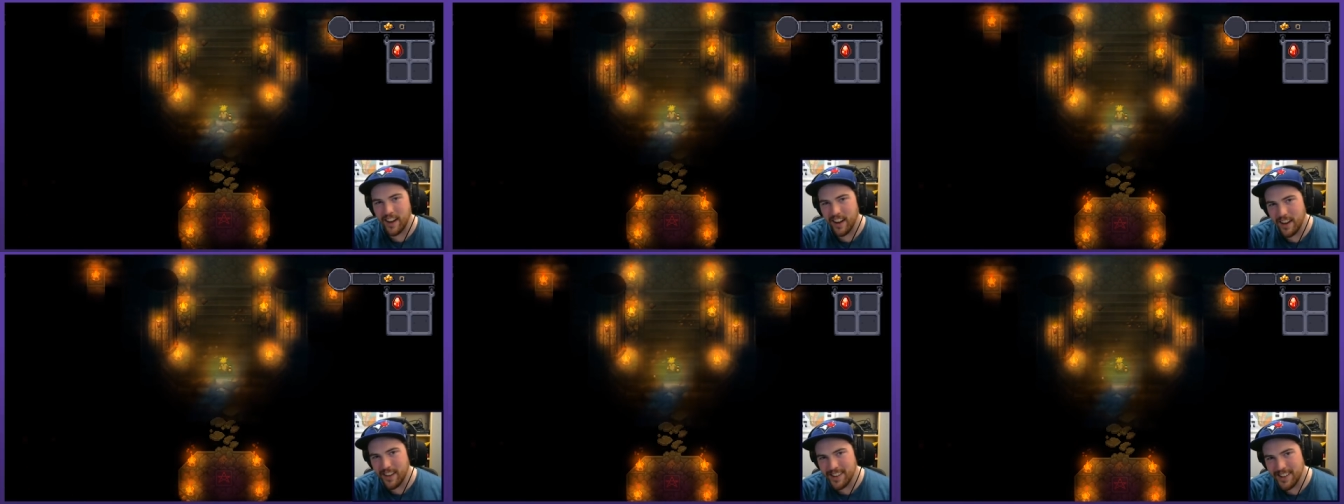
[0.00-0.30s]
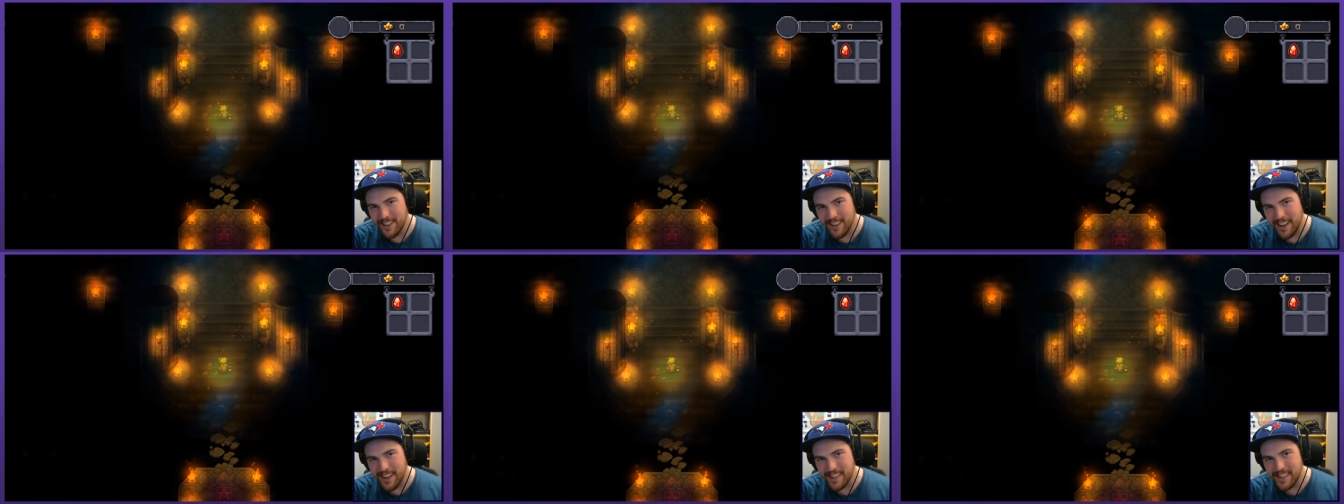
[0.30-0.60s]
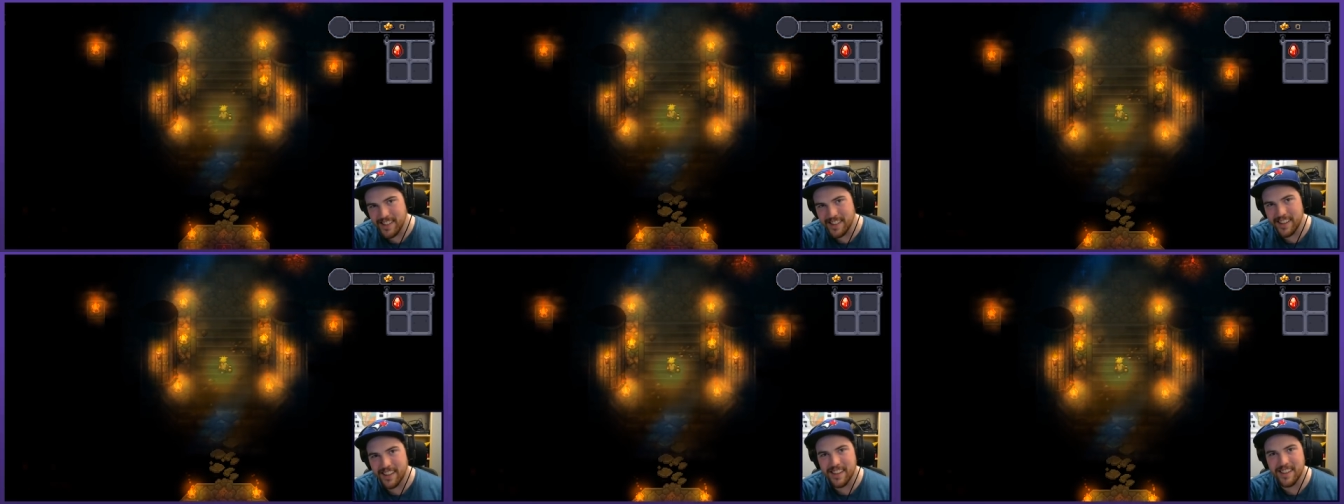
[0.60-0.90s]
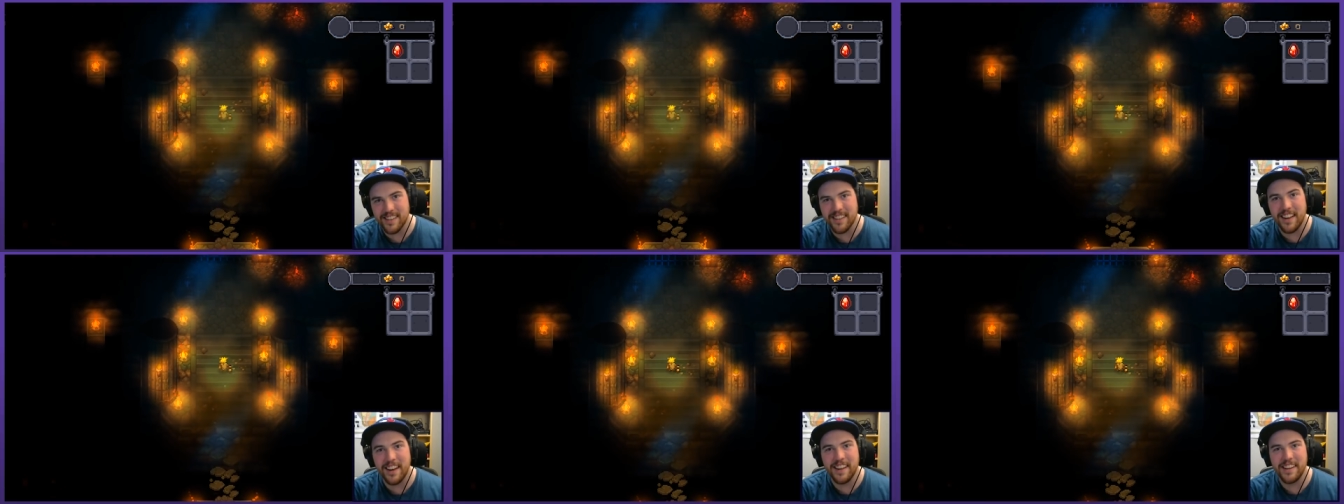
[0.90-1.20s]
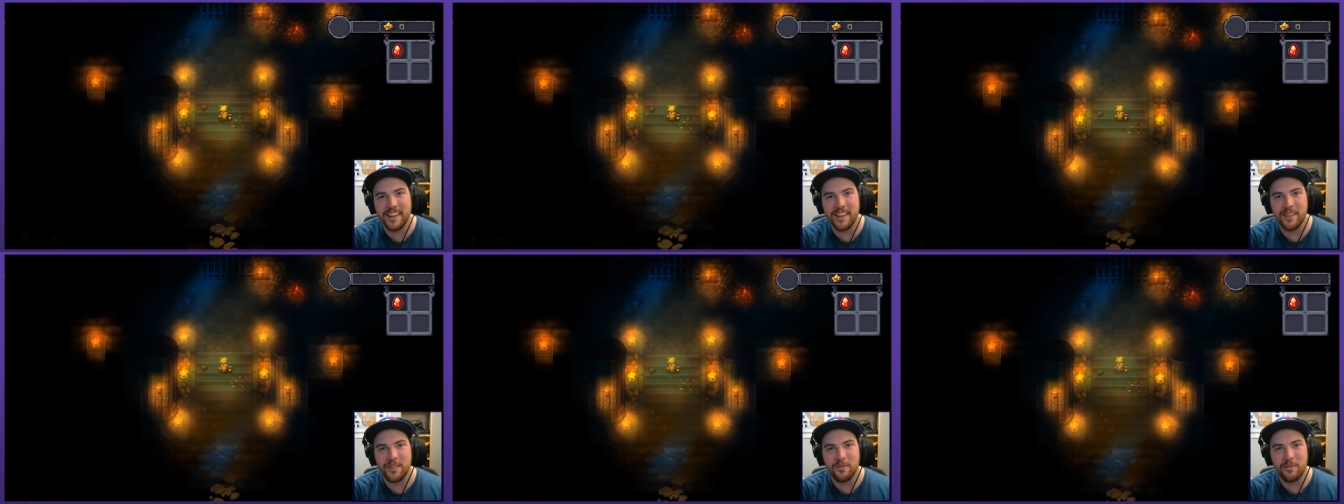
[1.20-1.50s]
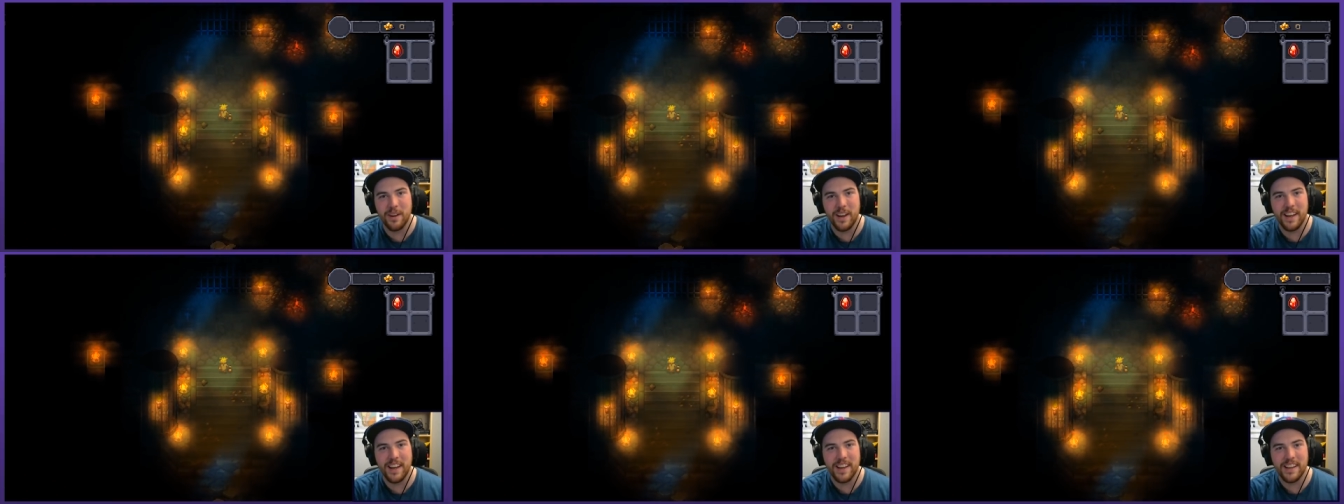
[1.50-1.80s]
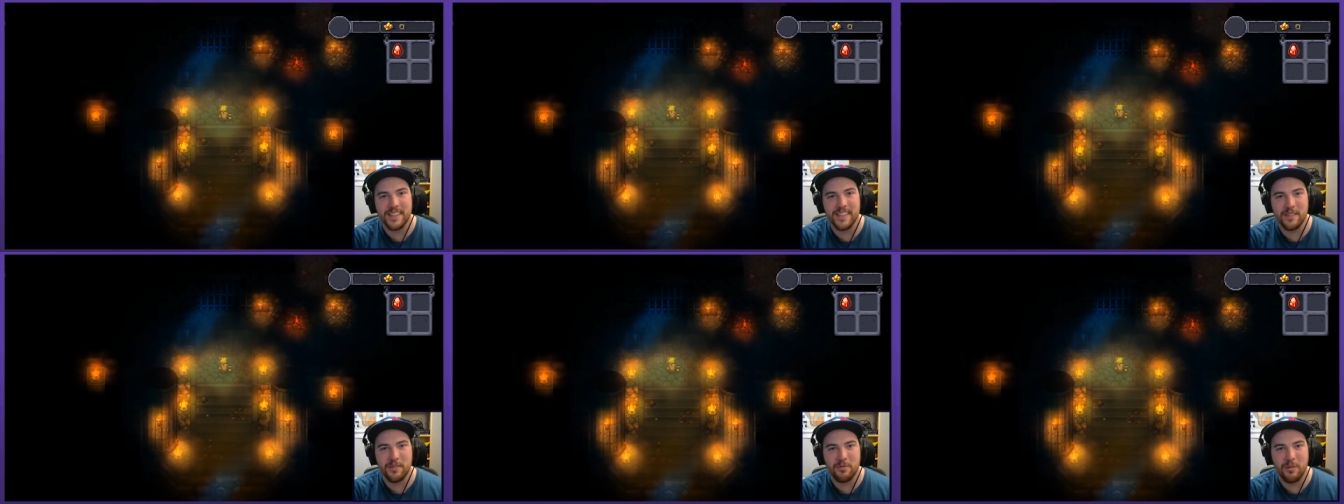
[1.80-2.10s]
I, you're actually like lighting the way
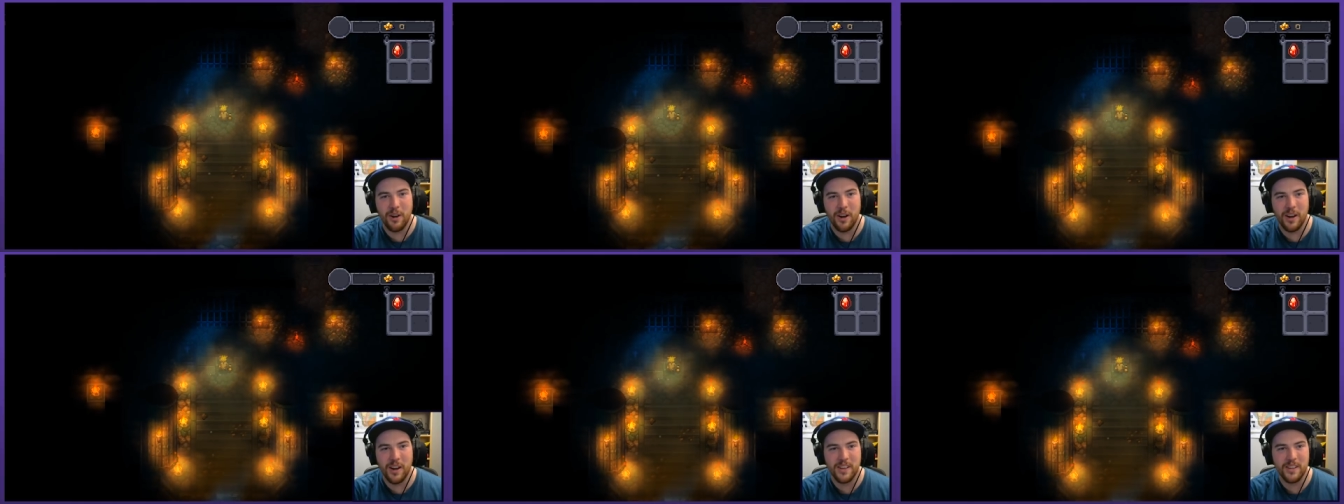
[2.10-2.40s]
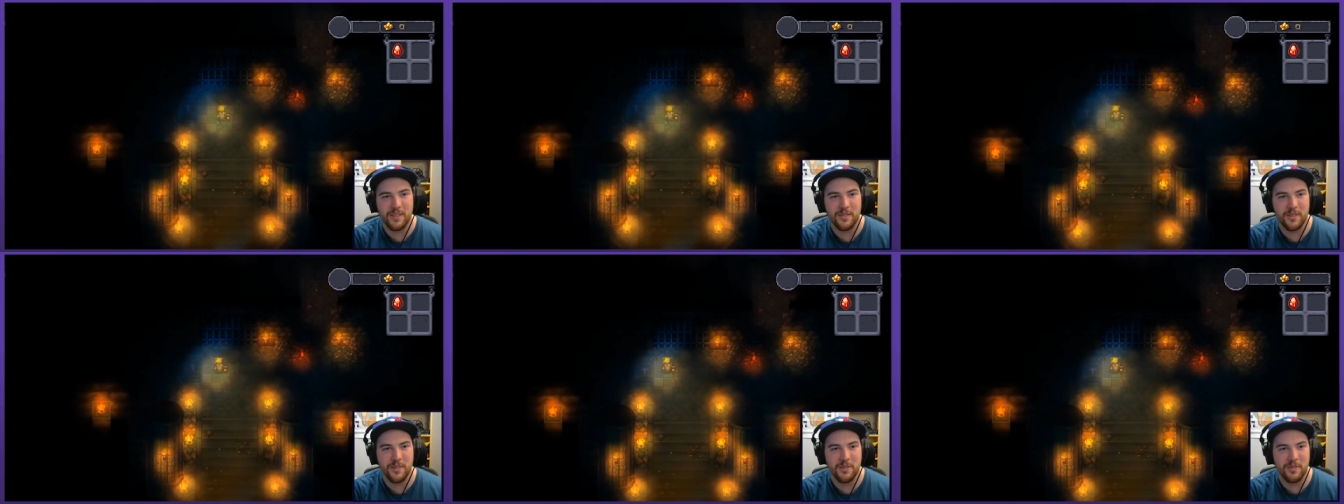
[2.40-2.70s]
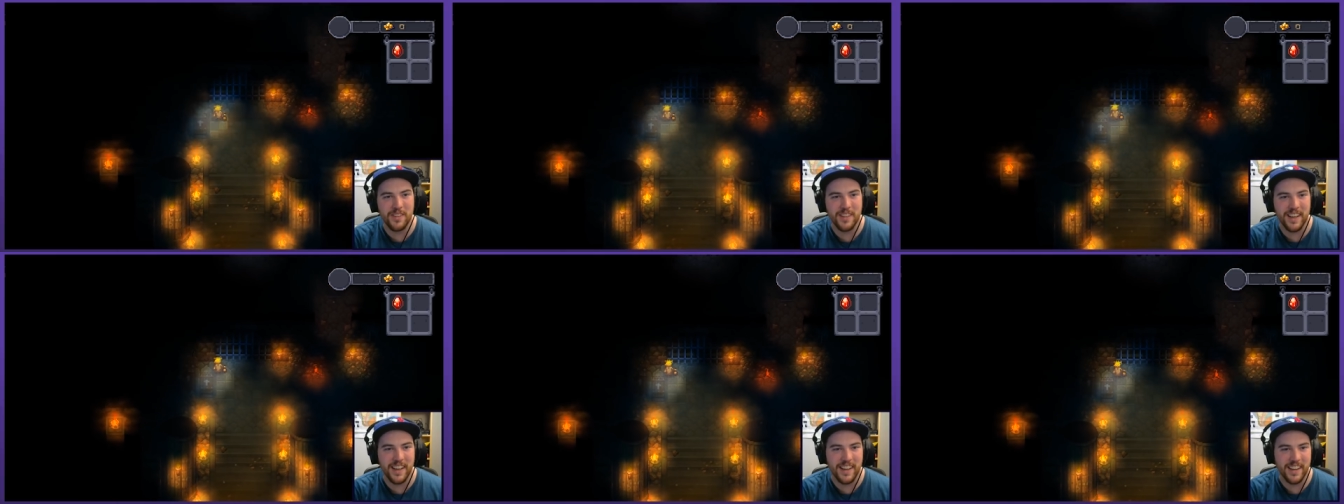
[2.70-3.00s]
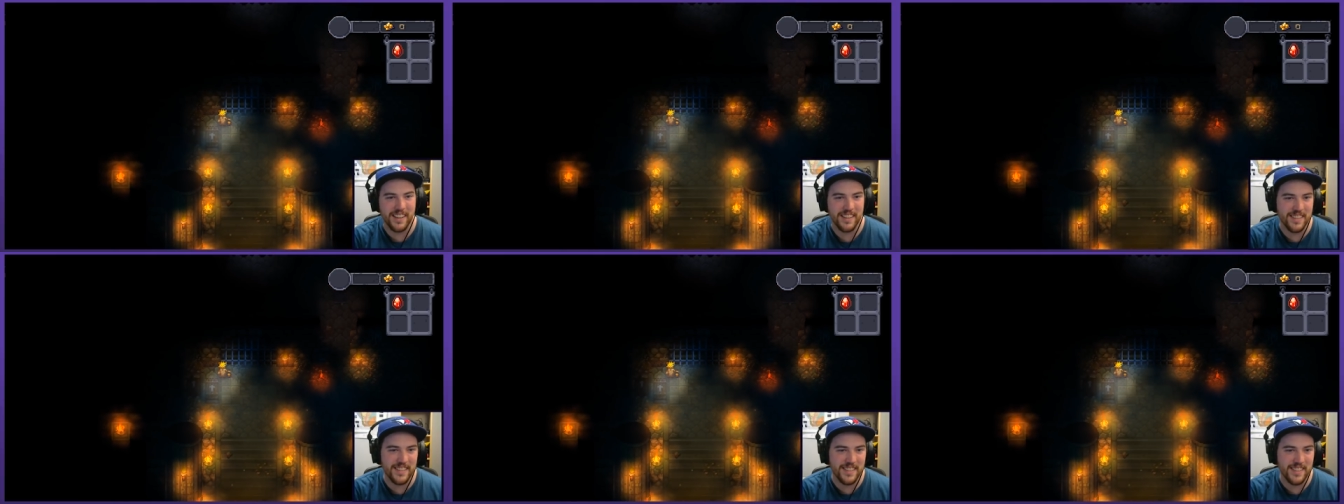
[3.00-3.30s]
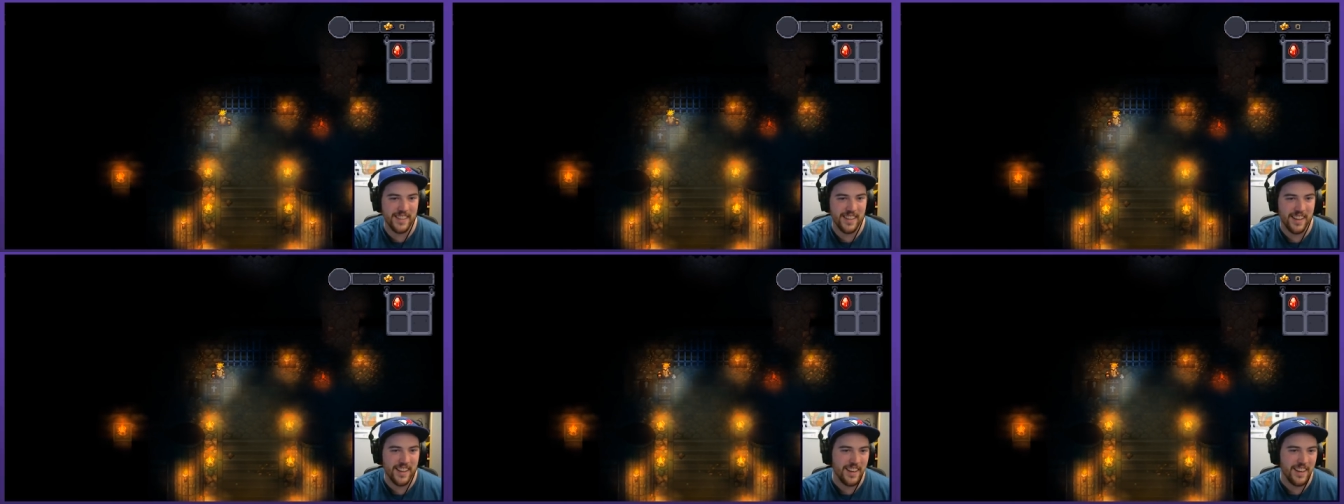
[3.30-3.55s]
as you walk through things.